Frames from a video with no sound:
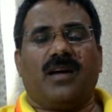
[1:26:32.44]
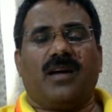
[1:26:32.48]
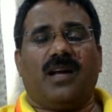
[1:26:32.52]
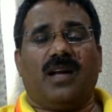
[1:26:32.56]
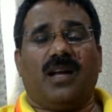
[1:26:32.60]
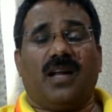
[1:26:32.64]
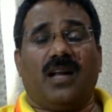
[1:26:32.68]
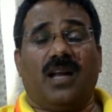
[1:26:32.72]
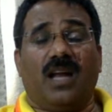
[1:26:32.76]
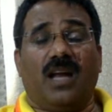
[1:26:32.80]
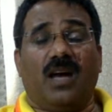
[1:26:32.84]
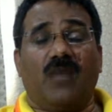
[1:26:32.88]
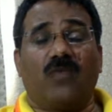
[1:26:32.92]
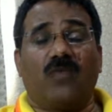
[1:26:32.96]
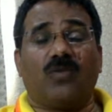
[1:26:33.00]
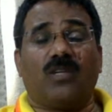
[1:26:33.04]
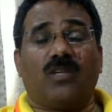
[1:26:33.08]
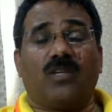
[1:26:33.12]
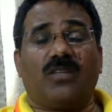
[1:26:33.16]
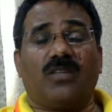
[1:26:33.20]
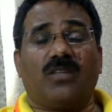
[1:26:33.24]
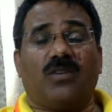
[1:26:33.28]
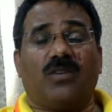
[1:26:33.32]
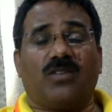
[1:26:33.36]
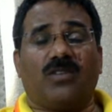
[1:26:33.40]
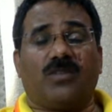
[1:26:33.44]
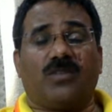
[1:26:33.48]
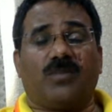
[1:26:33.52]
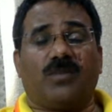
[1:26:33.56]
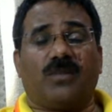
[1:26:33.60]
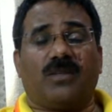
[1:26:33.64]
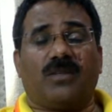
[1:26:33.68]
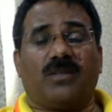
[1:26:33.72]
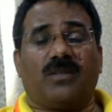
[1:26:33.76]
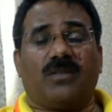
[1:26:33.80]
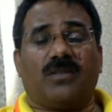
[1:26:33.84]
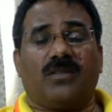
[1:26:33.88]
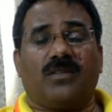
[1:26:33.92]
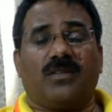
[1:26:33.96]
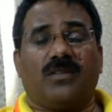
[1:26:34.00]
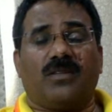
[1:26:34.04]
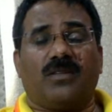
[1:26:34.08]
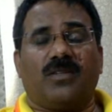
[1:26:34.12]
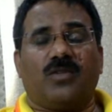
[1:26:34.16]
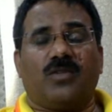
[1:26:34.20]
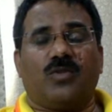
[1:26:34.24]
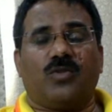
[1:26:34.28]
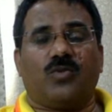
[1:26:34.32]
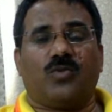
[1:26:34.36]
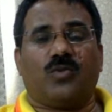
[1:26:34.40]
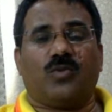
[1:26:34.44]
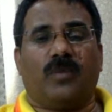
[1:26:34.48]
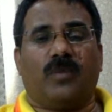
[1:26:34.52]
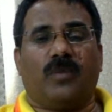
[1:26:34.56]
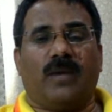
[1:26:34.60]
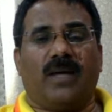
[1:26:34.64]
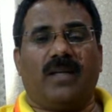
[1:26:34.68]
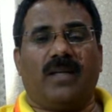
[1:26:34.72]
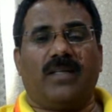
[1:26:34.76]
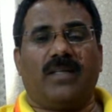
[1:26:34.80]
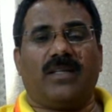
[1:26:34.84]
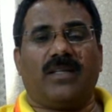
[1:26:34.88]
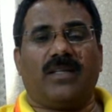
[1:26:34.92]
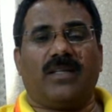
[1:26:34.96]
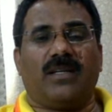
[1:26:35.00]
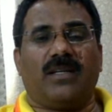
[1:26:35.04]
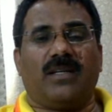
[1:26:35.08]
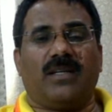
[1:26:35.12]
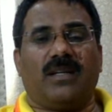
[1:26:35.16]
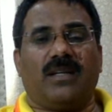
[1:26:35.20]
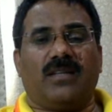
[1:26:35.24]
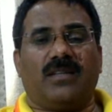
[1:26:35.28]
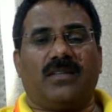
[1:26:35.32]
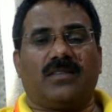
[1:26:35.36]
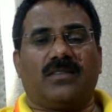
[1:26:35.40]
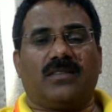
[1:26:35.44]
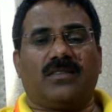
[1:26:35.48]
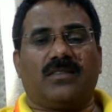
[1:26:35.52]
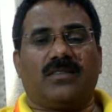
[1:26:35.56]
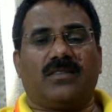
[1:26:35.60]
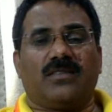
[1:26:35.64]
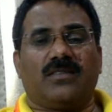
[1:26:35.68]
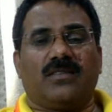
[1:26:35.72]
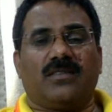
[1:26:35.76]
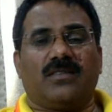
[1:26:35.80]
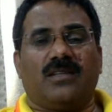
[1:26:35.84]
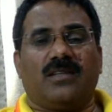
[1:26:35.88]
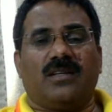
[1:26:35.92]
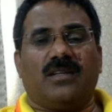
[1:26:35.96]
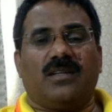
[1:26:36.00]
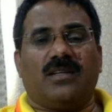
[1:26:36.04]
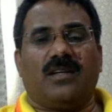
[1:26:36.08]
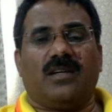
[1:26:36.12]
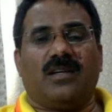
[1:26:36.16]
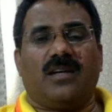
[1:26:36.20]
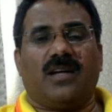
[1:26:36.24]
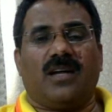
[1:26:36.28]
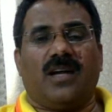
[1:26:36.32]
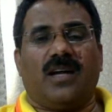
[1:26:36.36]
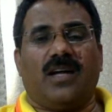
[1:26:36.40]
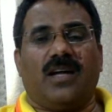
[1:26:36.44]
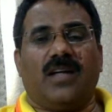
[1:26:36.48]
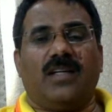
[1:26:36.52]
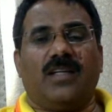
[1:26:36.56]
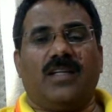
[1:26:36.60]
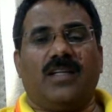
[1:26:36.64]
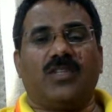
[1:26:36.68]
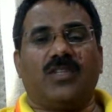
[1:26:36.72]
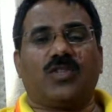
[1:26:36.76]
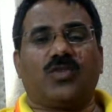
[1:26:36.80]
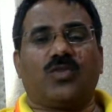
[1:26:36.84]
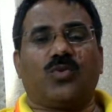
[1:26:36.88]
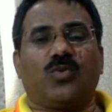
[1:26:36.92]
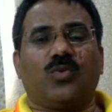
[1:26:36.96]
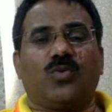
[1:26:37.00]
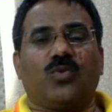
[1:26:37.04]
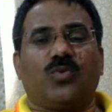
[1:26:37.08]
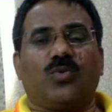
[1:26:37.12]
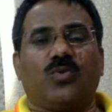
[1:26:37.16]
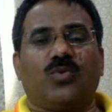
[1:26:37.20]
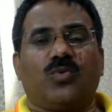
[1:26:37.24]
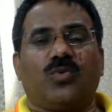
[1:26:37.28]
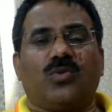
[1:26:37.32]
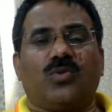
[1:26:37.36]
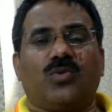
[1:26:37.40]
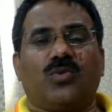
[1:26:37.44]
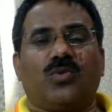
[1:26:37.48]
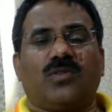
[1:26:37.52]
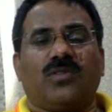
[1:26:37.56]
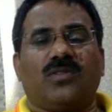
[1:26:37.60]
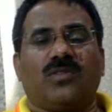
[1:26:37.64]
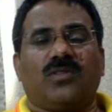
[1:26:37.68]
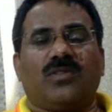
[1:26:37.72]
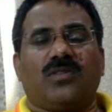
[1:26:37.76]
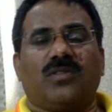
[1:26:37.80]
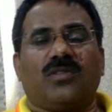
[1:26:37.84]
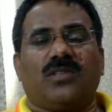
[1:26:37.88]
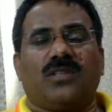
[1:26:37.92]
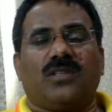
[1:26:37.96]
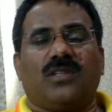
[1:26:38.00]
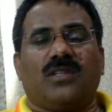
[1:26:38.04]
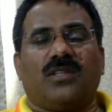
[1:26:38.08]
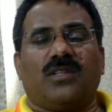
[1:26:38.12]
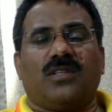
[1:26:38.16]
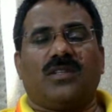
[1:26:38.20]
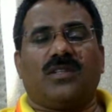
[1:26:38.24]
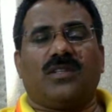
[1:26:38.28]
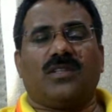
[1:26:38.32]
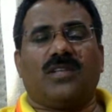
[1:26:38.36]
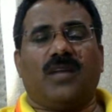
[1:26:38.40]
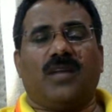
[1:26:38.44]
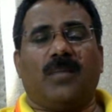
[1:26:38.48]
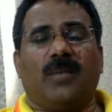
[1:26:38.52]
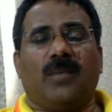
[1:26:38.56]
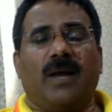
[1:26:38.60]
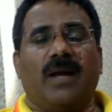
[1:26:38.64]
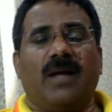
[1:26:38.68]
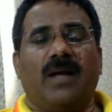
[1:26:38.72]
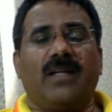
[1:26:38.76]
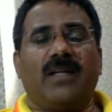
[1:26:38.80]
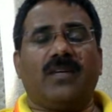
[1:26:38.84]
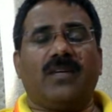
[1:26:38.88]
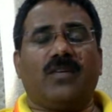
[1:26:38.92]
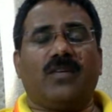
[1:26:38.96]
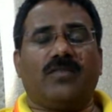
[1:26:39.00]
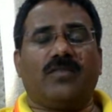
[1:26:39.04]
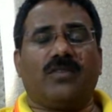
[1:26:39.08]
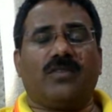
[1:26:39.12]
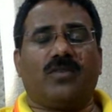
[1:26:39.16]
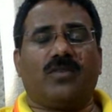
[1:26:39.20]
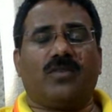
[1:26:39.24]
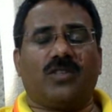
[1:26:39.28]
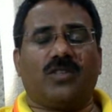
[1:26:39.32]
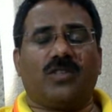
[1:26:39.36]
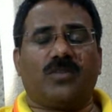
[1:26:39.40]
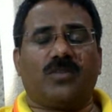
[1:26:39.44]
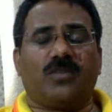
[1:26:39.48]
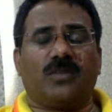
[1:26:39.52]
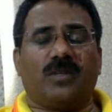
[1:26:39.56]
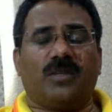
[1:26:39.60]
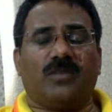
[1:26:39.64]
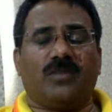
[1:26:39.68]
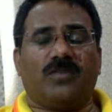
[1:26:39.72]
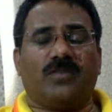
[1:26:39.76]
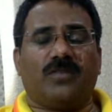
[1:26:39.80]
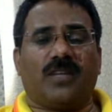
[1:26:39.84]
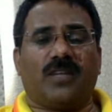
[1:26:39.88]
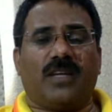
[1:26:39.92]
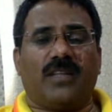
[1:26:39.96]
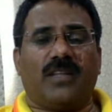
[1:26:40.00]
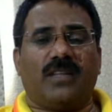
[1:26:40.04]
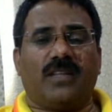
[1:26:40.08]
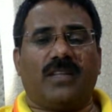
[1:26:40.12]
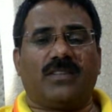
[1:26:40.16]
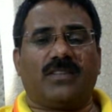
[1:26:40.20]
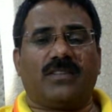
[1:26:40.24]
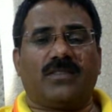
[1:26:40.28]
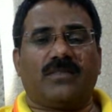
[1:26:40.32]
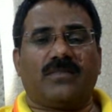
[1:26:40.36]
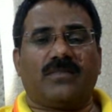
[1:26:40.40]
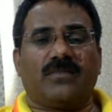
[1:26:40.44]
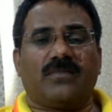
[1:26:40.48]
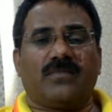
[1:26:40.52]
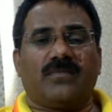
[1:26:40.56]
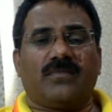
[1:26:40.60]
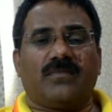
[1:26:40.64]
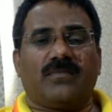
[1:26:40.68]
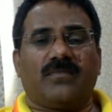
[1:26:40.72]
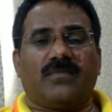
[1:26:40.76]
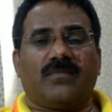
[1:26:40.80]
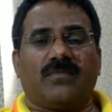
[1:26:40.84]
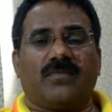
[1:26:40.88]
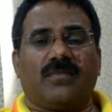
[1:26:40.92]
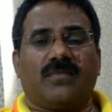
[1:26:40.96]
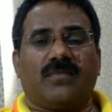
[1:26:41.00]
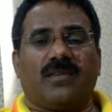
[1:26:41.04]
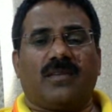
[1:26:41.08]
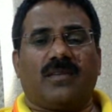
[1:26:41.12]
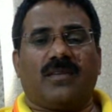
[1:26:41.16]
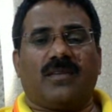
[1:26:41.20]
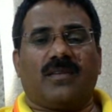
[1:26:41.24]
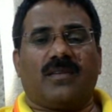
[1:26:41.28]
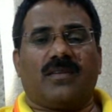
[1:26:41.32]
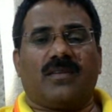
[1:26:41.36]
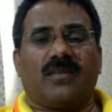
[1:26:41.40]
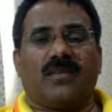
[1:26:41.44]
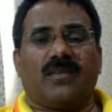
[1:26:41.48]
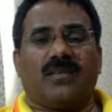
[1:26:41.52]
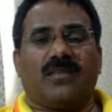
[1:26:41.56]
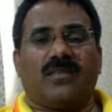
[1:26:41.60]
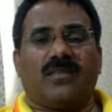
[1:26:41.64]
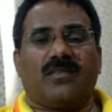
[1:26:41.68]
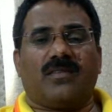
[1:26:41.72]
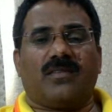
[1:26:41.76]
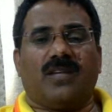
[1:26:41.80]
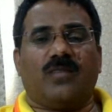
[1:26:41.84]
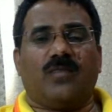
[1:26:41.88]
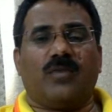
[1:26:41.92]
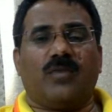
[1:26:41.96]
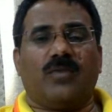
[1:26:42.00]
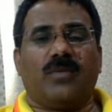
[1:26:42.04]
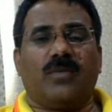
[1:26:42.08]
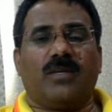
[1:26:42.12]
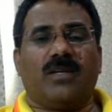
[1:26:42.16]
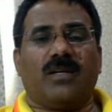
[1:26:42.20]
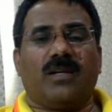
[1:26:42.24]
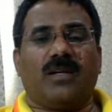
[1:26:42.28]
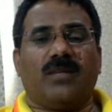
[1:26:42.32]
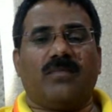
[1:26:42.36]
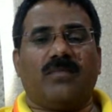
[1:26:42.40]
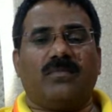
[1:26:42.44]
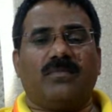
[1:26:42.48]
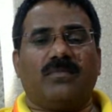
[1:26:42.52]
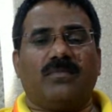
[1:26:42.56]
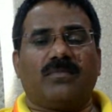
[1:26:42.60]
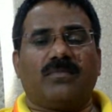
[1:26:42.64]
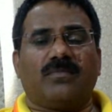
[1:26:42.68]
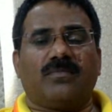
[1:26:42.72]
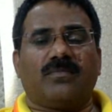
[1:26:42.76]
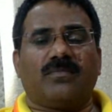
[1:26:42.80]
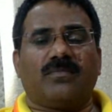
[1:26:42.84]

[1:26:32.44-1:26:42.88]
and allow that gospel to abide in us. And it is through the abiding of the gospel of Christ that we become